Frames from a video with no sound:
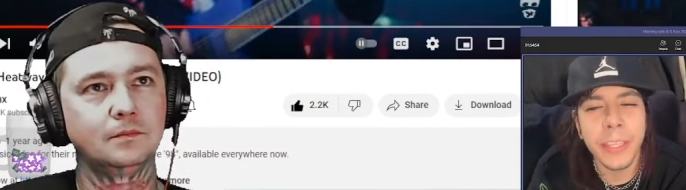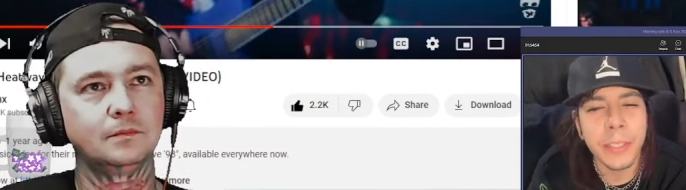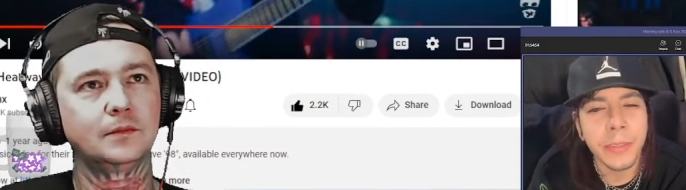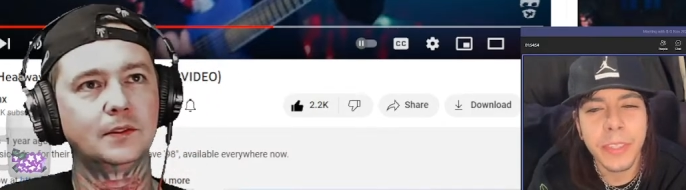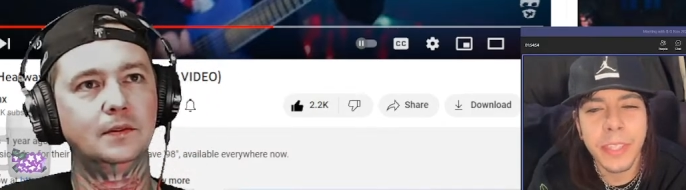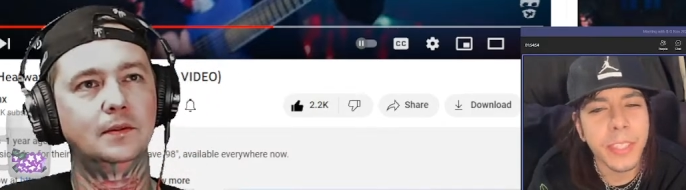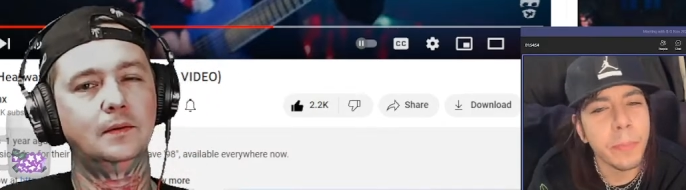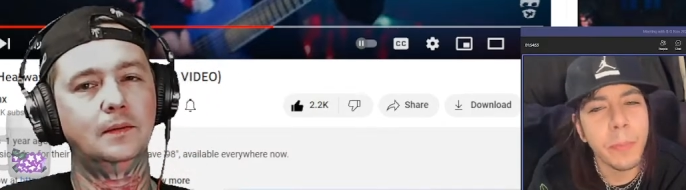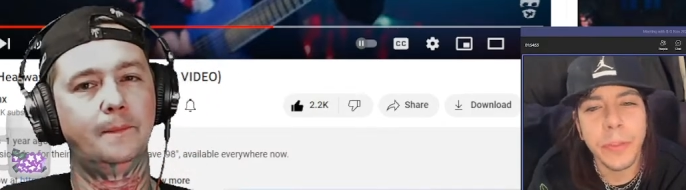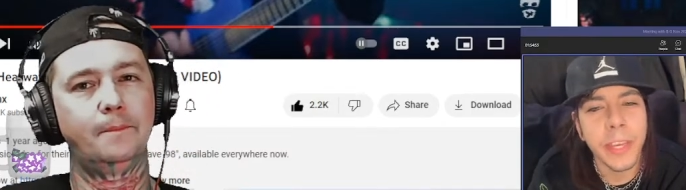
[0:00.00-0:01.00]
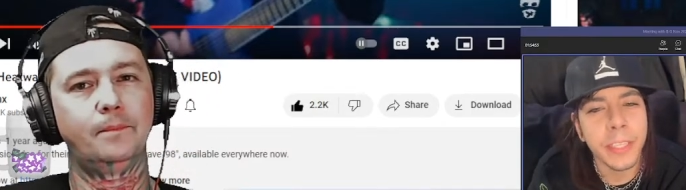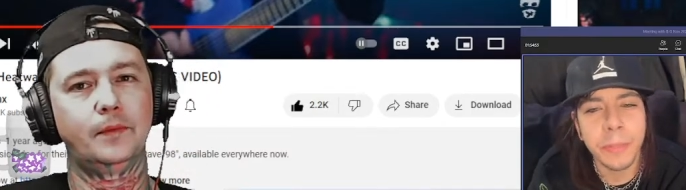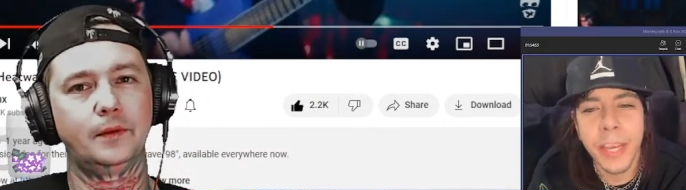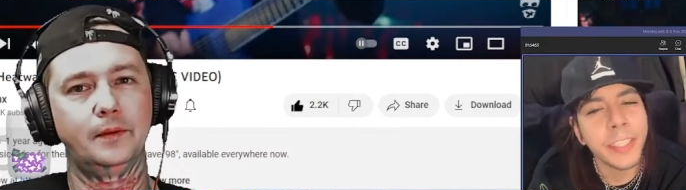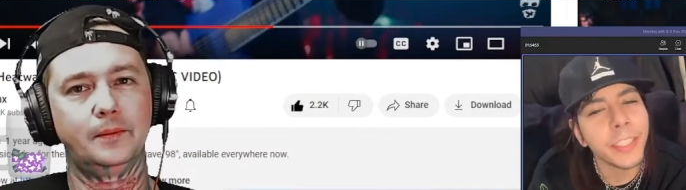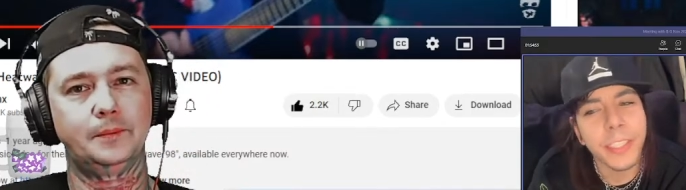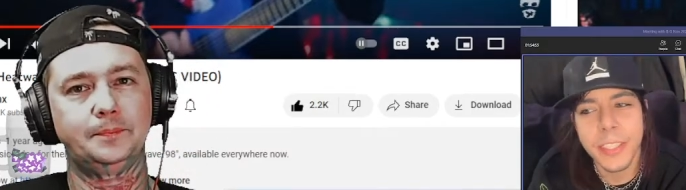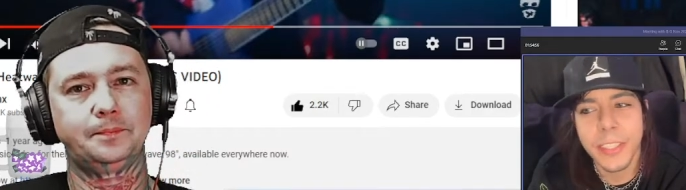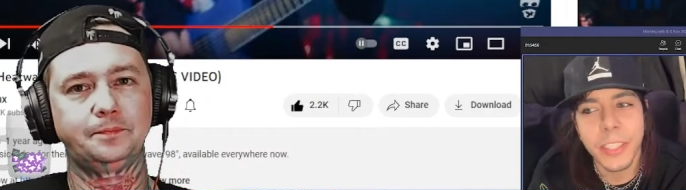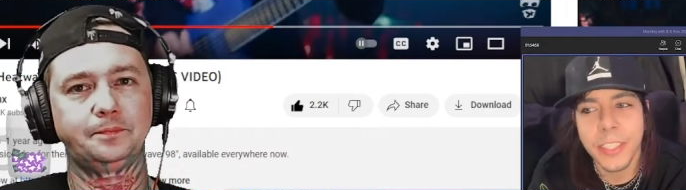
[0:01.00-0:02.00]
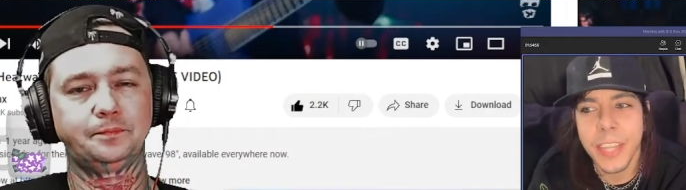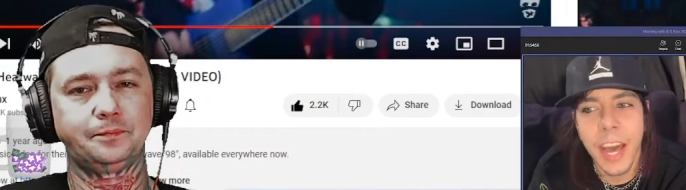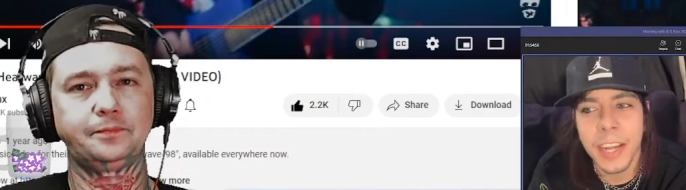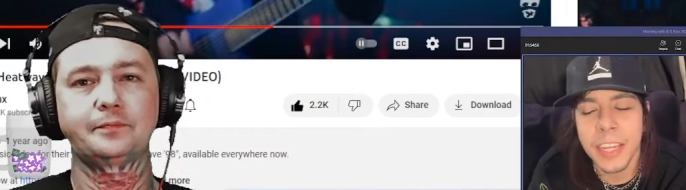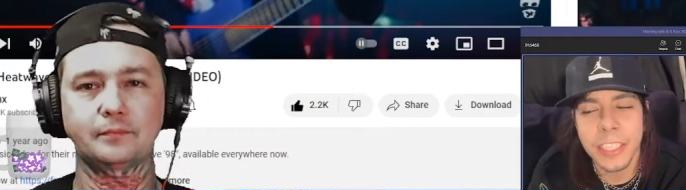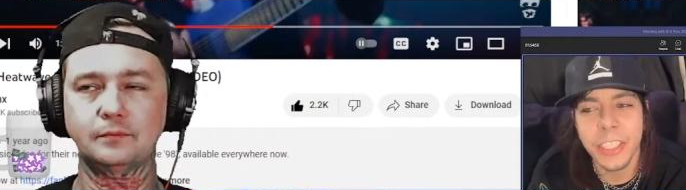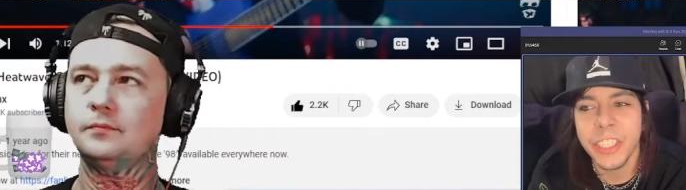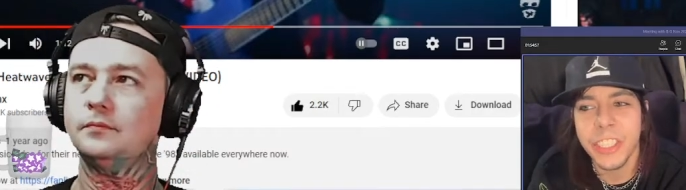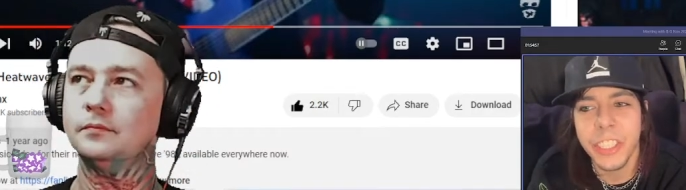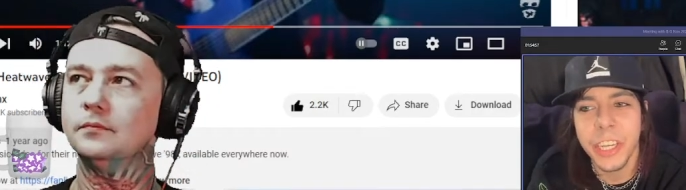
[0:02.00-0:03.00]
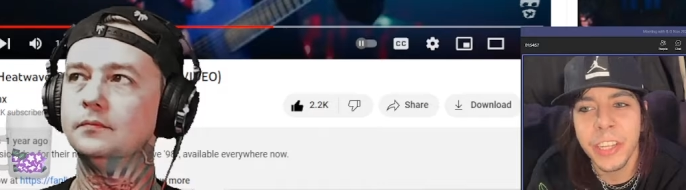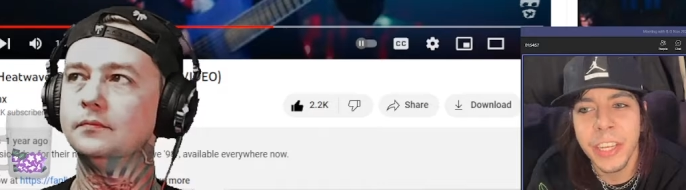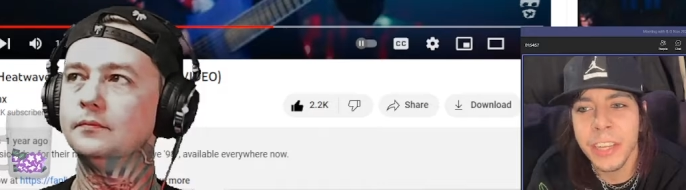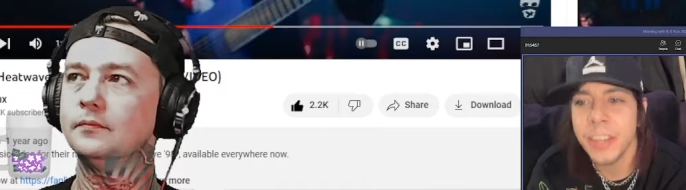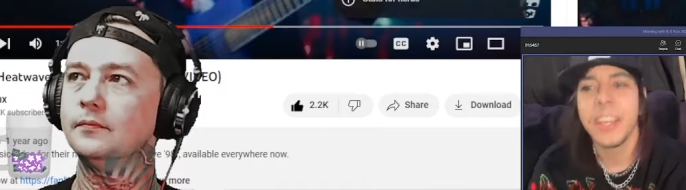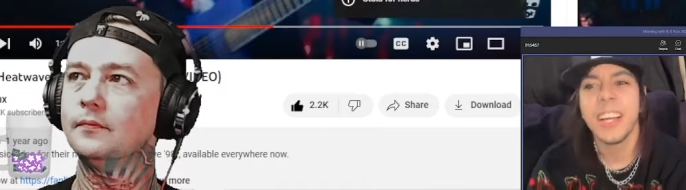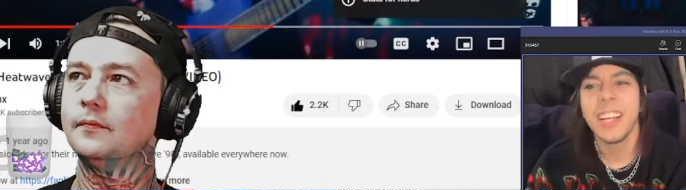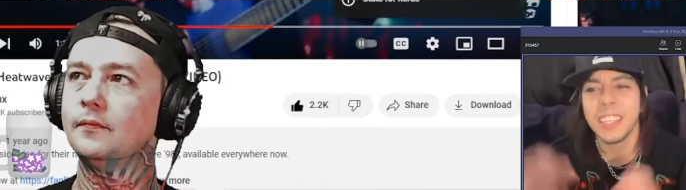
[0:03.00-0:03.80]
Speaker 1: things the simple things man just just kind of like just chilling